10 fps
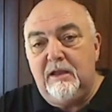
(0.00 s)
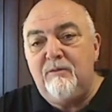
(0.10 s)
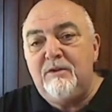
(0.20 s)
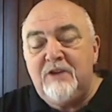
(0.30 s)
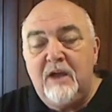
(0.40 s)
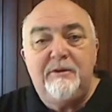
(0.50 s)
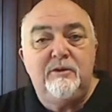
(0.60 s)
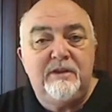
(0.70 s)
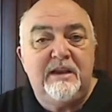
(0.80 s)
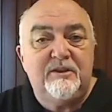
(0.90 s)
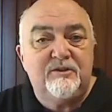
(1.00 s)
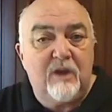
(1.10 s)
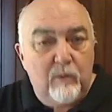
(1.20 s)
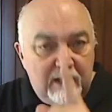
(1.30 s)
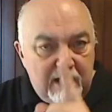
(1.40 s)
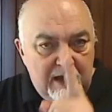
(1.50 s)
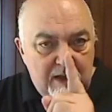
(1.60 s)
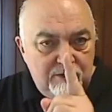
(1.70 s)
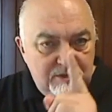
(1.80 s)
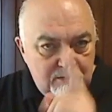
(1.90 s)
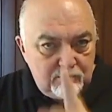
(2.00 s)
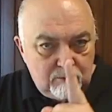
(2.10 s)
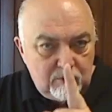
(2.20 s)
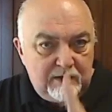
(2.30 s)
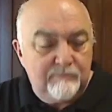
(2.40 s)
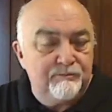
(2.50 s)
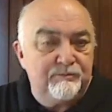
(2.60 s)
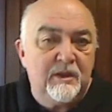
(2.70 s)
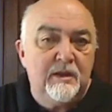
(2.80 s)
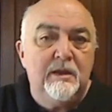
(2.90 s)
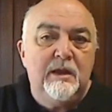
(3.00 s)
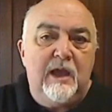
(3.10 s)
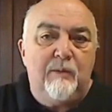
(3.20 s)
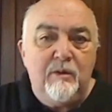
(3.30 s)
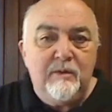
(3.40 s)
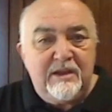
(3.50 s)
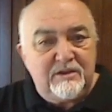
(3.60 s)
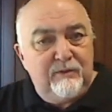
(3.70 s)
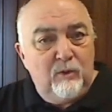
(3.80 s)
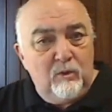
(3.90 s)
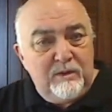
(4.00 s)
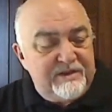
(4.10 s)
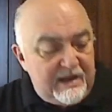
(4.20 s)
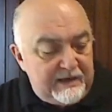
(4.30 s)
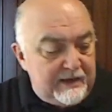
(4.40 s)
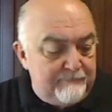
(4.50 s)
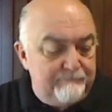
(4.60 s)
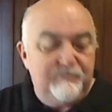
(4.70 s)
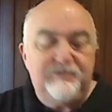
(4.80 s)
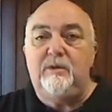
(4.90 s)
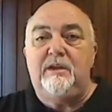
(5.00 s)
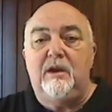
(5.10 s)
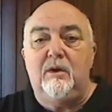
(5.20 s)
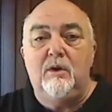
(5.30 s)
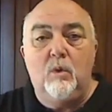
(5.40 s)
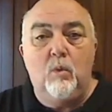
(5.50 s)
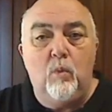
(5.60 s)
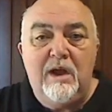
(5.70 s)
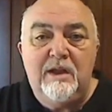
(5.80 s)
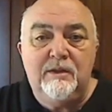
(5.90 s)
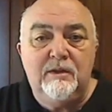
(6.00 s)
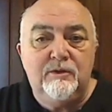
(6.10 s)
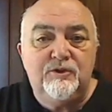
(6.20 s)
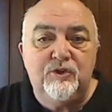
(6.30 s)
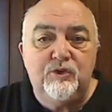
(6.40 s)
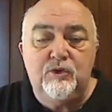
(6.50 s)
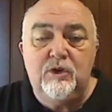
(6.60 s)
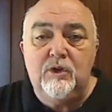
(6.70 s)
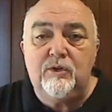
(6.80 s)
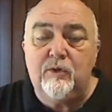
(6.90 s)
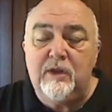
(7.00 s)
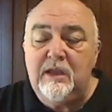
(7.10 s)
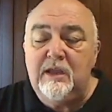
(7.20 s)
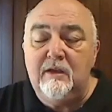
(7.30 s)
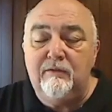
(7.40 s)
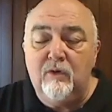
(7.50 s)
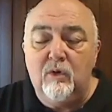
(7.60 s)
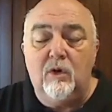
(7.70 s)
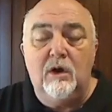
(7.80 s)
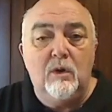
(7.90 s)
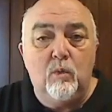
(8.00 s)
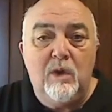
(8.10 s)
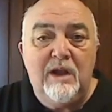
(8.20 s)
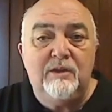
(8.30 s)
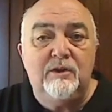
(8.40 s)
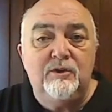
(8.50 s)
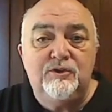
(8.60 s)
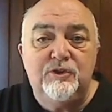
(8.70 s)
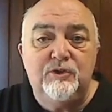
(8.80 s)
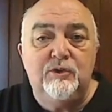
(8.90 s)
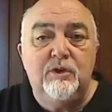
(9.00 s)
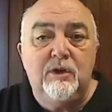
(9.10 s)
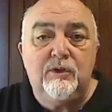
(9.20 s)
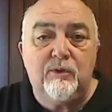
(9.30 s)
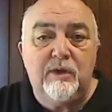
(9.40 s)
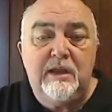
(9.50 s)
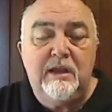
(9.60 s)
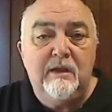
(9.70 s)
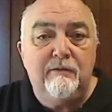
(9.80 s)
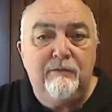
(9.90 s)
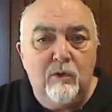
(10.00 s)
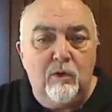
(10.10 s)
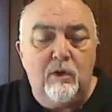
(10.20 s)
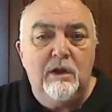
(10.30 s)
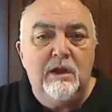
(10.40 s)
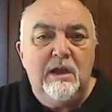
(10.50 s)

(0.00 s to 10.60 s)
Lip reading: Every time we do a downstroke, we count 1. And when we get to 4, we start again. So we go 1, 2, 3, 4, 1, 2, 3, 4.